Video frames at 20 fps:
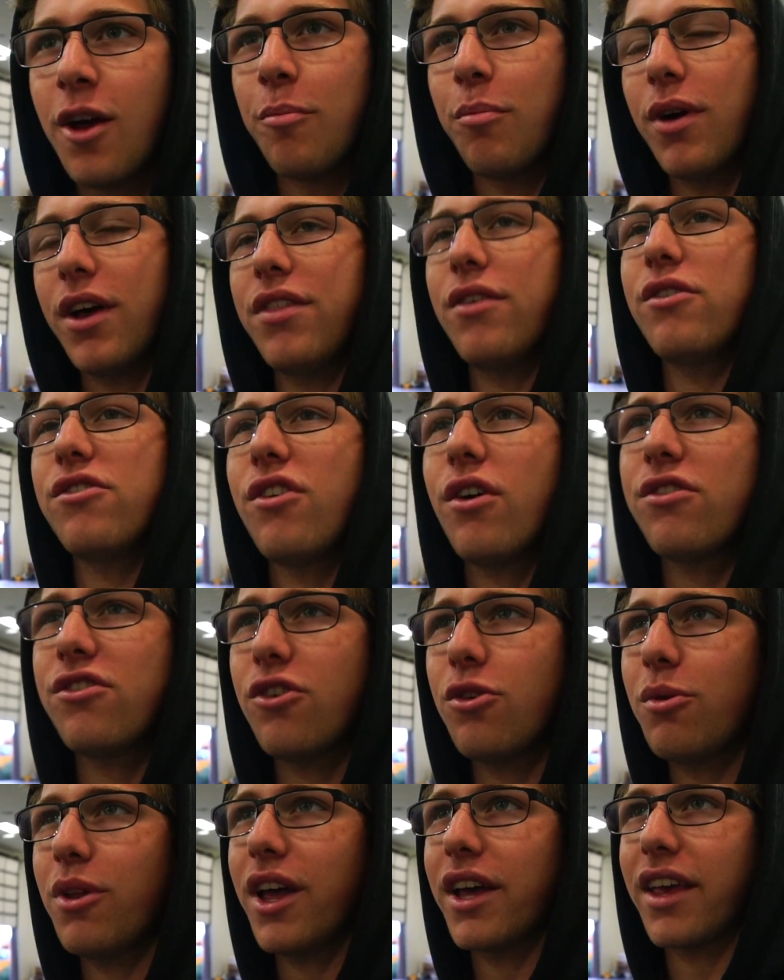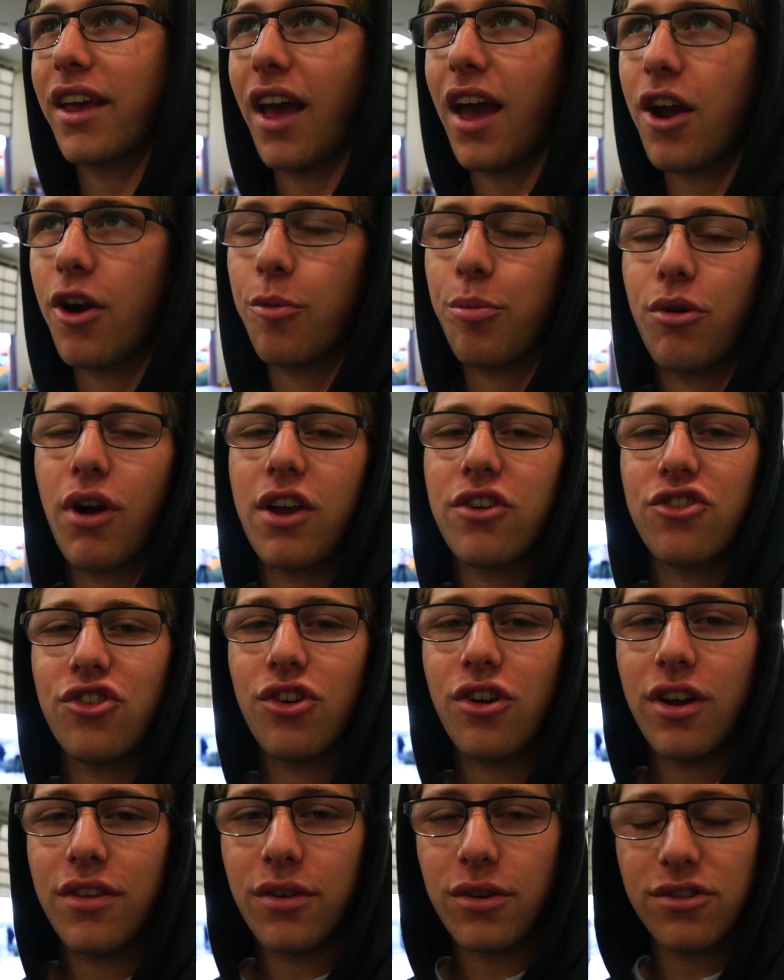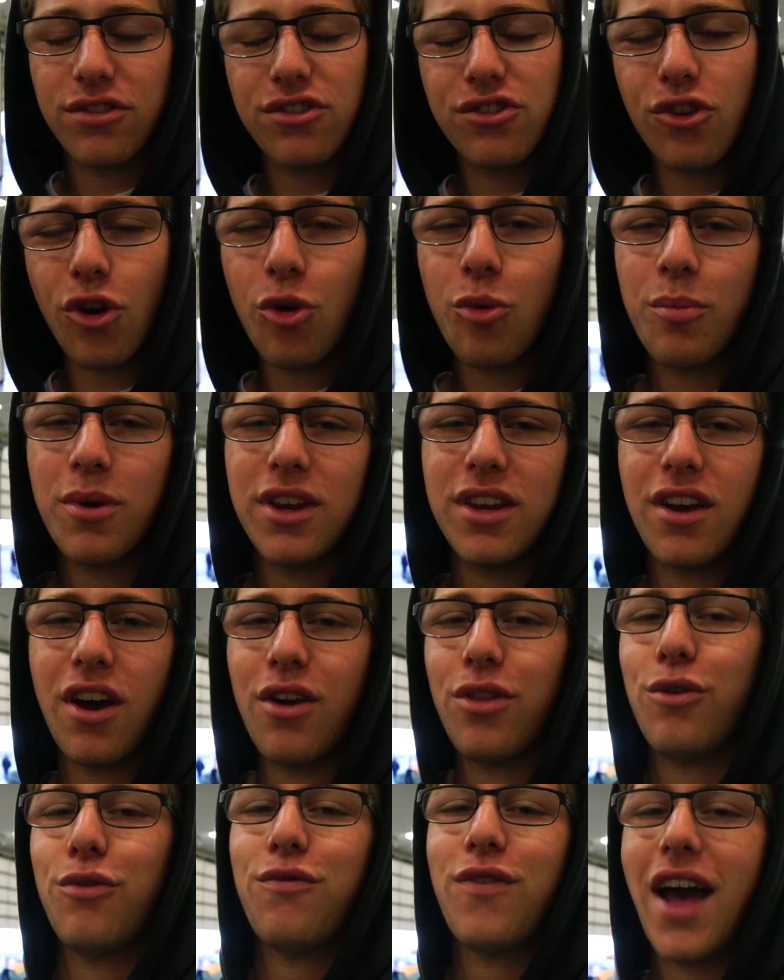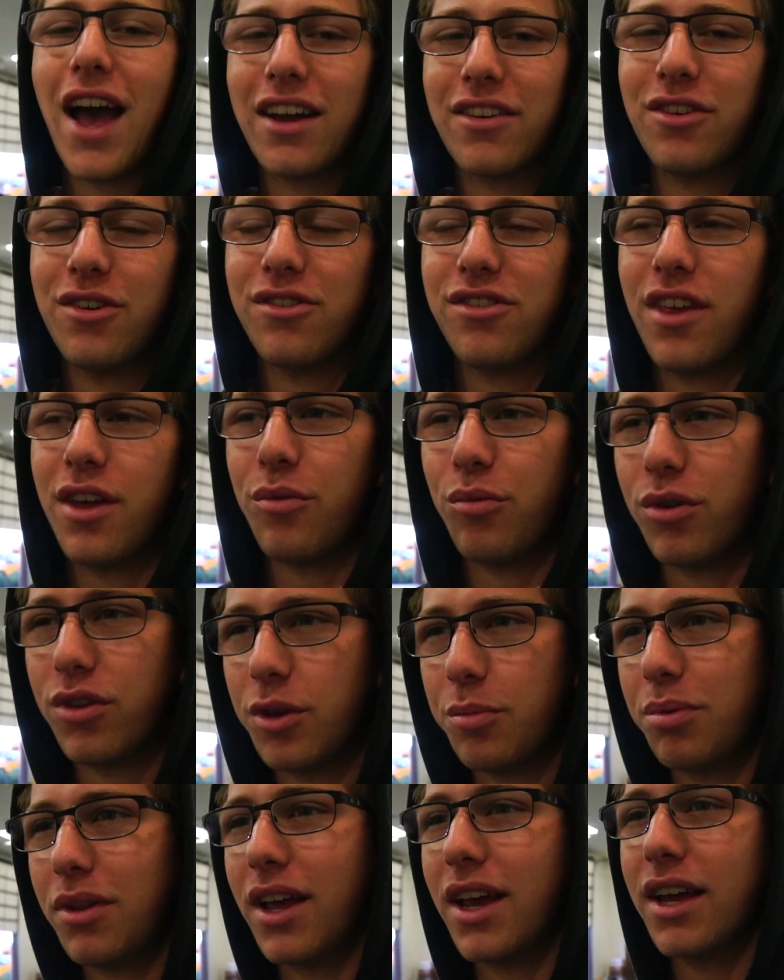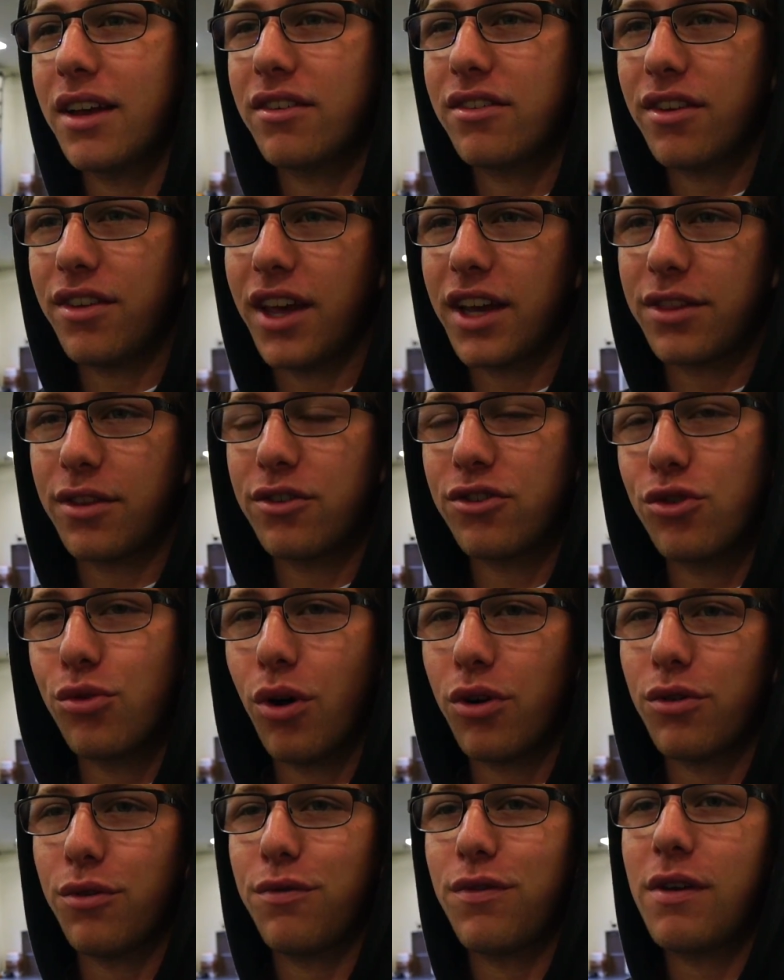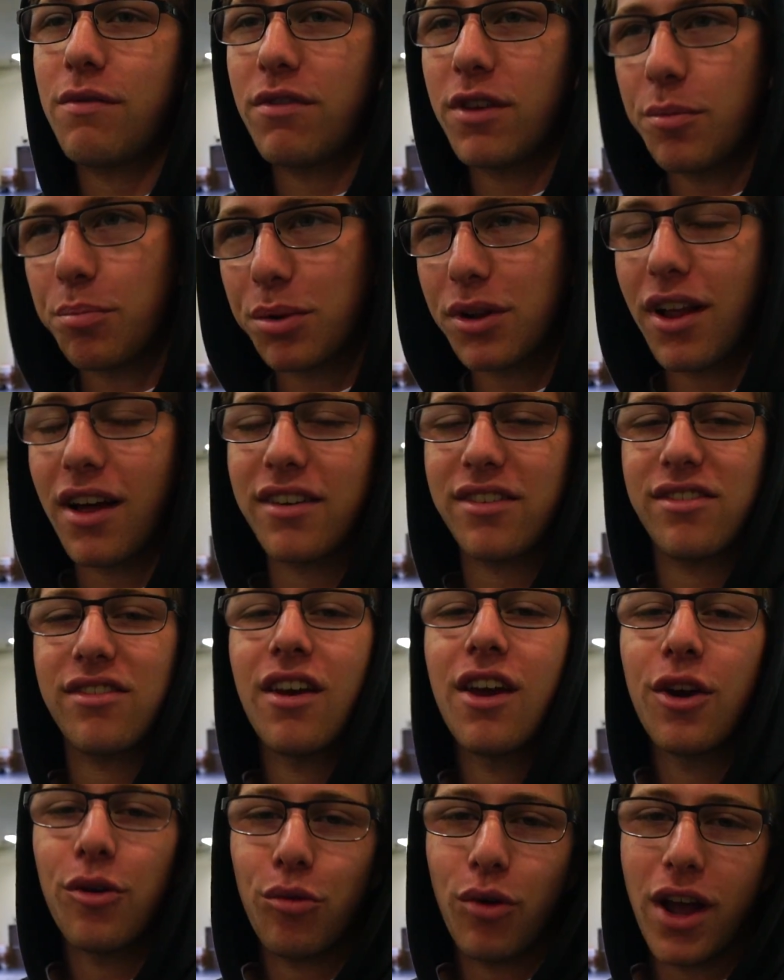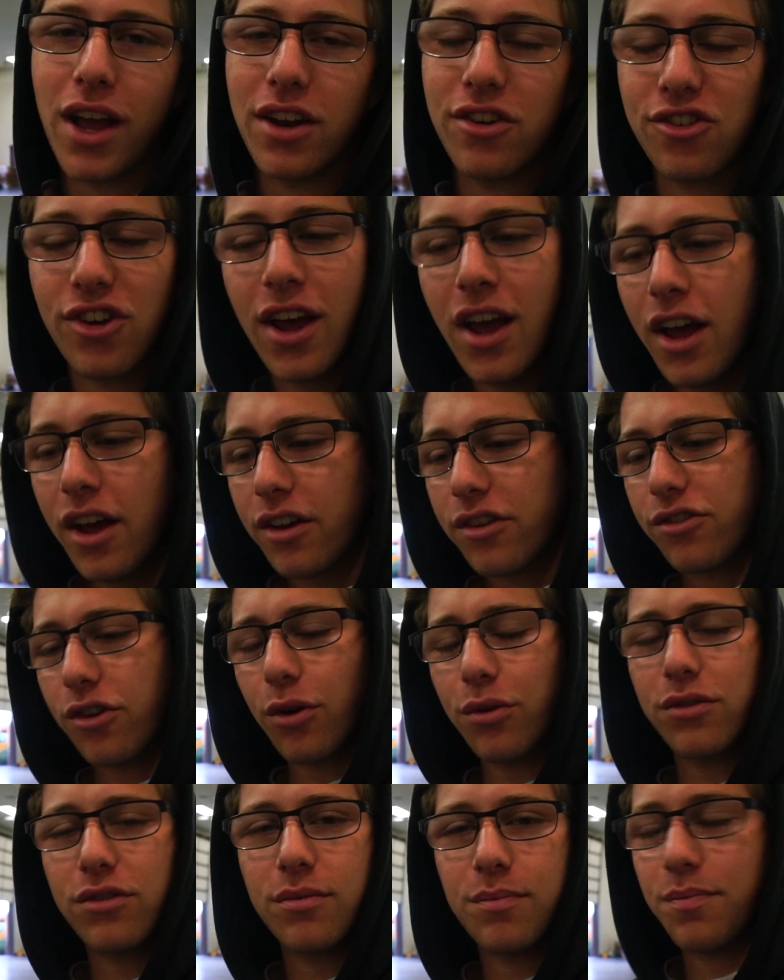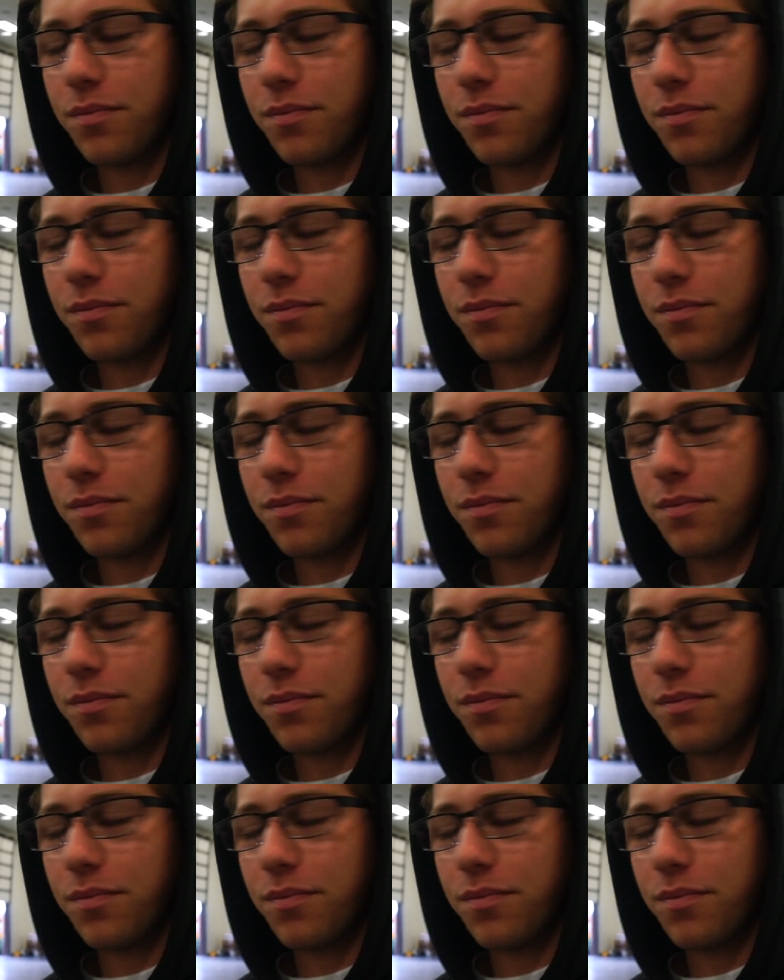but there's also like air pressure, and there's so many other factors that really play into like the 250 plus range. So